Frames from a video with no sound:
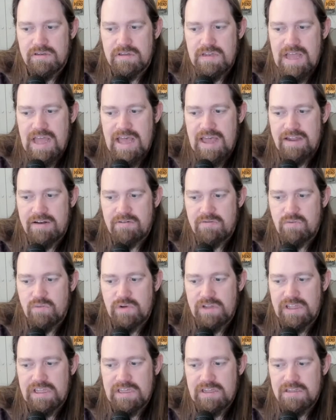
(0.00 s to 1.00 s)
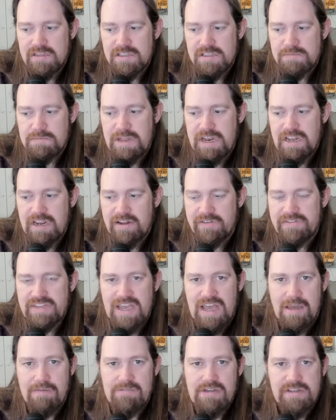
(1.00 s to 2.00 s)
not really spending enough
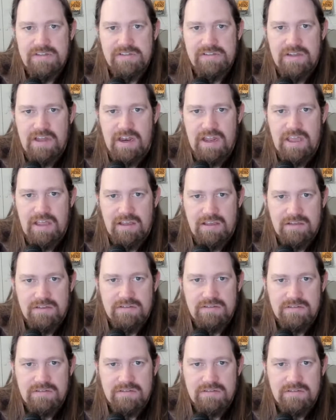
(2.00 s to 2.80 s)
time in study.